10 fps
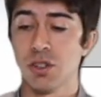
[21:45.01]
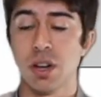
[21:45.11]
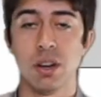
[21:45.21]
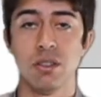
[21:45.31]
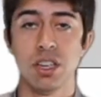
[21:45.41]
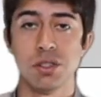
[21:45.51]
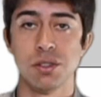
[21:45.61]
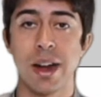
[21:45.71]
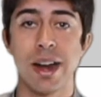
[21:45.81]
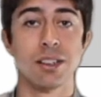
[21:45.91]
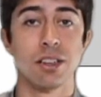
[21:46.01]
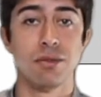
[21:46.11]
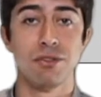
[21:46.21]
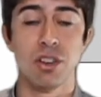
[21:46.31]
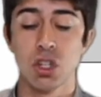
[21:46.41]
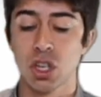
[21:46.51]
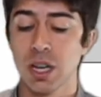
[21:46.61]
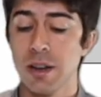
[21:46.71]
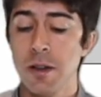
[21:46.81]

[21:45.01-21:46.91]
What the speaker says: I don't need to create a new feature.